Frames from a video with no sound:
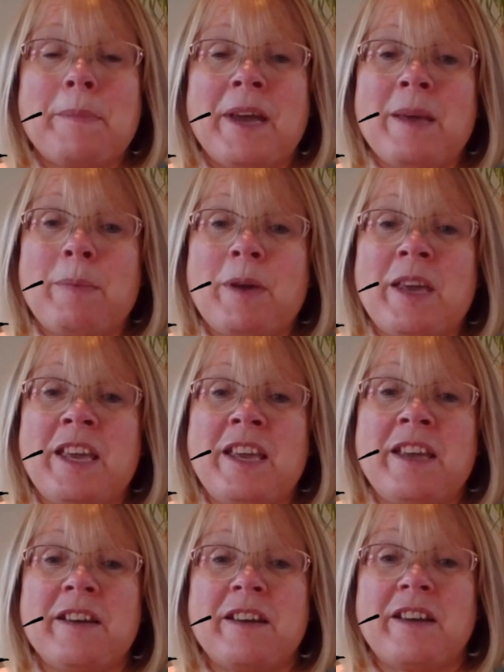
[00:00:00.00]

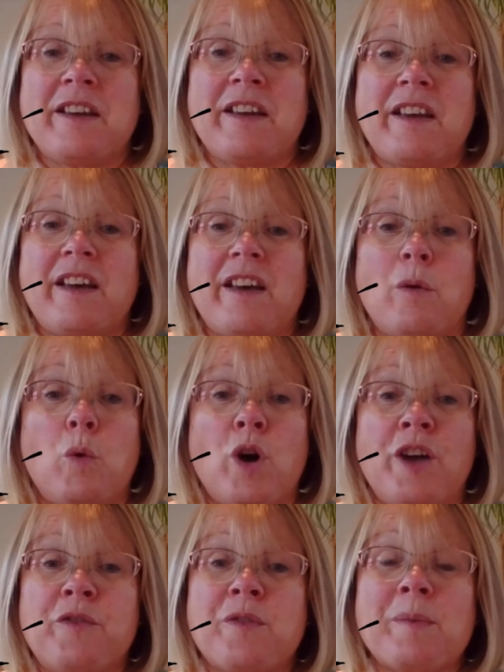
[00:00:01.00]
maybe a
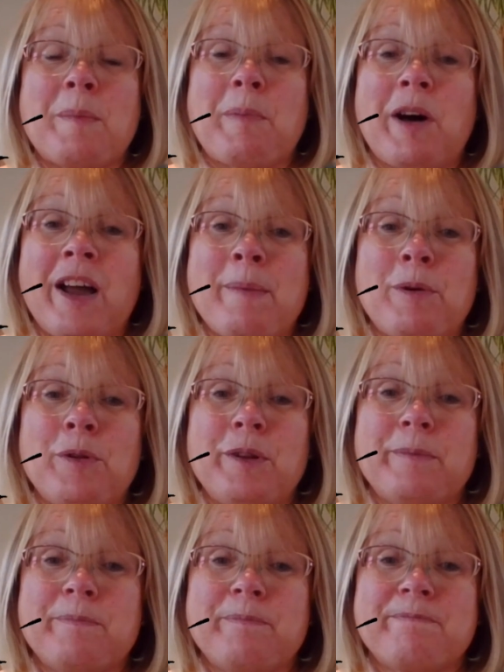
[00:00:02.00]
word from the Bible,
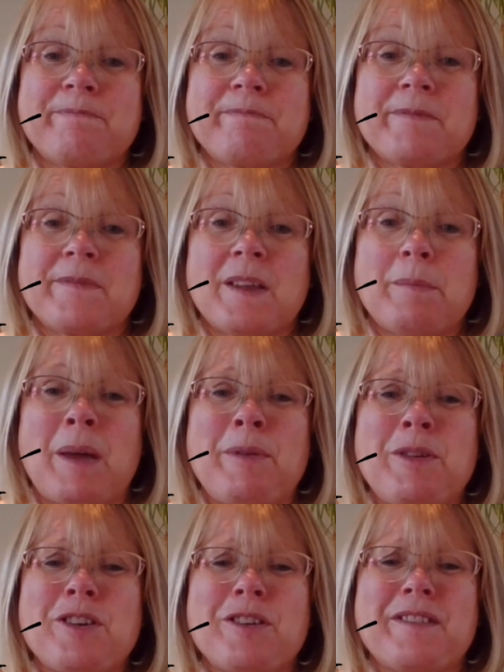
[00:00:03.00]

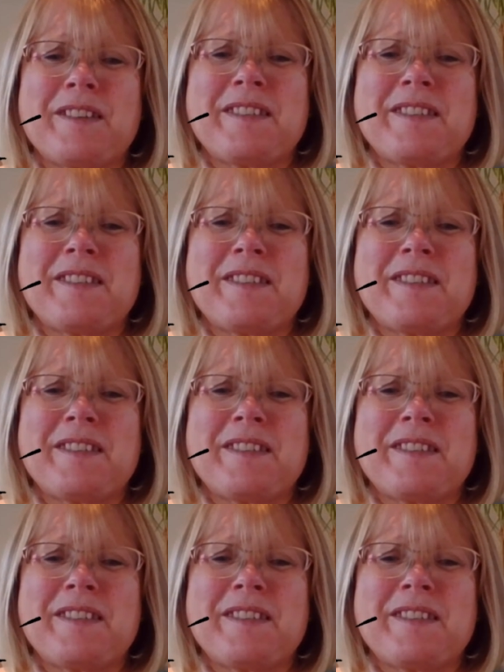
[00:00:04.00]
maybe just